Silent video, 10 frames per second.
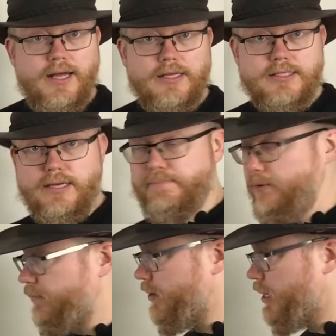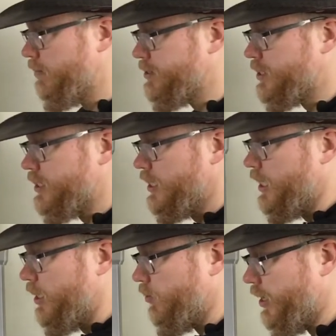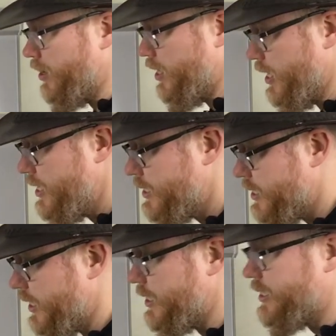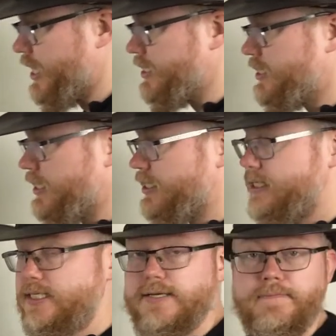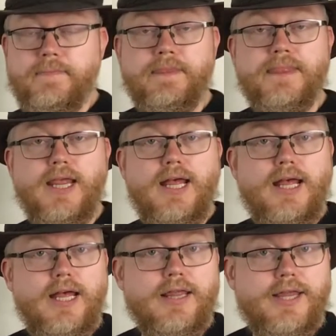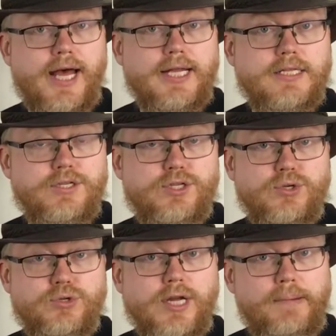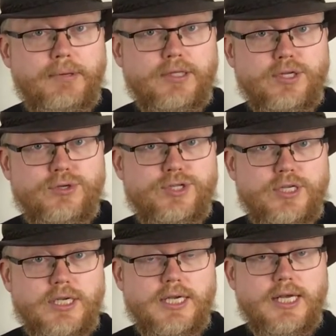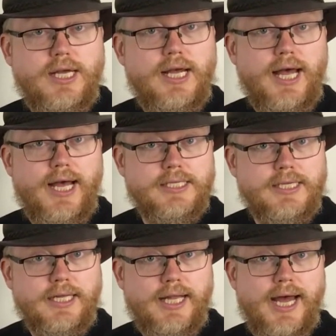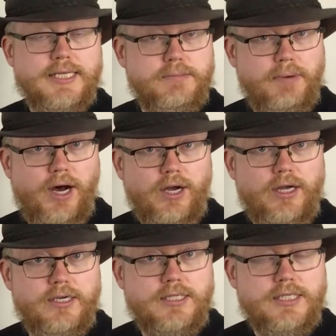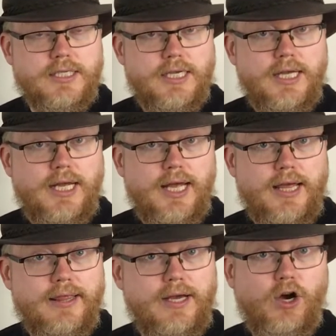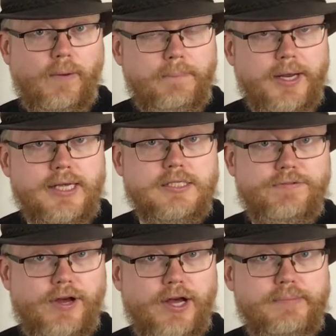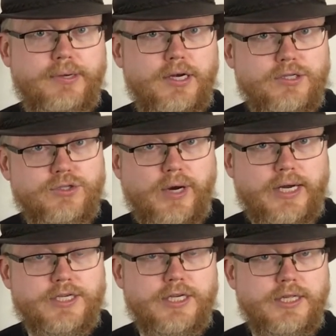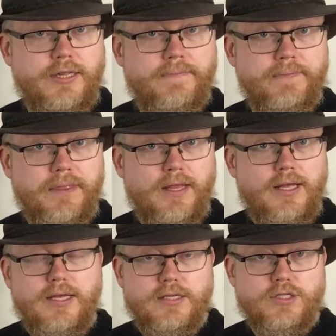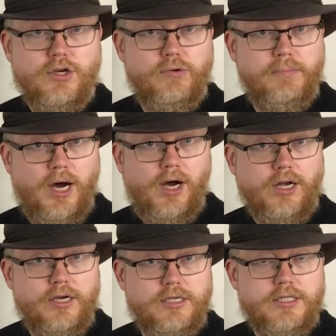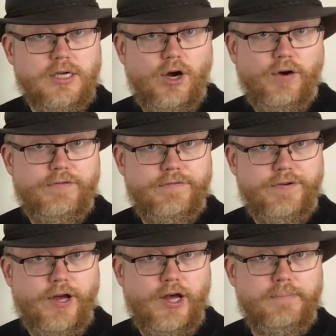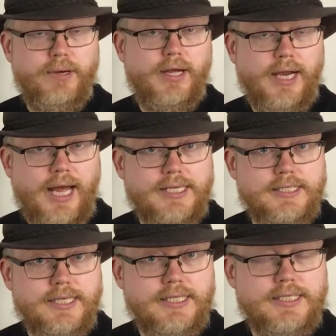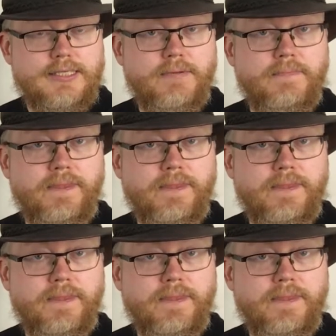Simple verbs with these senses that do double duty as class markers in the complex verb construction, so markers of verb classes.